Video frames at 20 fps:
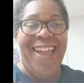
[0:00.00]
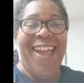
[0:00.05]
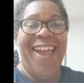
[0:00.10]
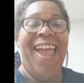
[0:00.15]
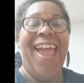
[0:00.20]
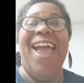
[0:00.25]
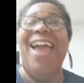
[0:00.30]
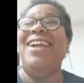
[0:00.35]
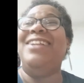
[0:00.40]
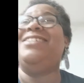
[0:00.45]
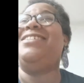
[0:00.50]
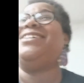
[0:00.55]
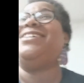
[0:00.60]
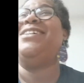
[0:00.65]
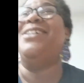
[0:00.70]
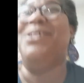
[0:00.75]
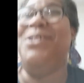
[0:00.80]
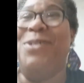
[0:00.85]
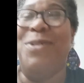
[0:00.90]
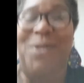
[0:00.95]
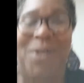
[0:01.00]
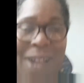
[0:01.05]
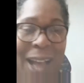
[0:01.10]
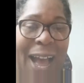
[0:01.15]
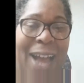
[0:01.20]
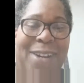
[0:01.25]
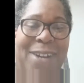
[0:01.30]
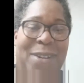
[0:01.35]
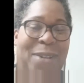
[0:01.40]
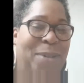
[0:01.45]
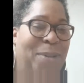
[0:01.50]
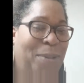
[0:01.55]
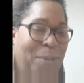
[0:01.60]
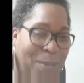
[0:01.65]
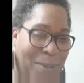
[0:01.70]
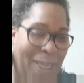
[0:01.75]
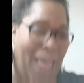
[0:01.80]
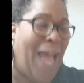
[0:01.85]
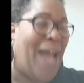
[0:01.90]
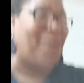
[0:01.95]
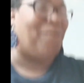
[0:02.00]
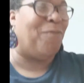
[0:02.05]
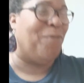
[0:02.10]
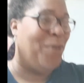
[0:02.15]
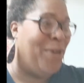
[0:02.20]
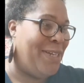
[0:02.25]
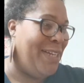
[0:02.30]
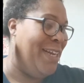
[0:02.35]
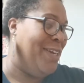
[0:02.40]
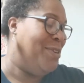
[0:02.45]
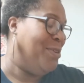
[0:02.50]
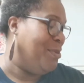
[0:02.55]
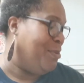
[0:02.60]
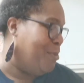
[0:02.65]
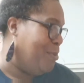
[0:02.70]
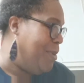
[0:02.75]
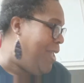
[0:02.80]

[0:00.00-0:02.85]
And do. I do. I really do.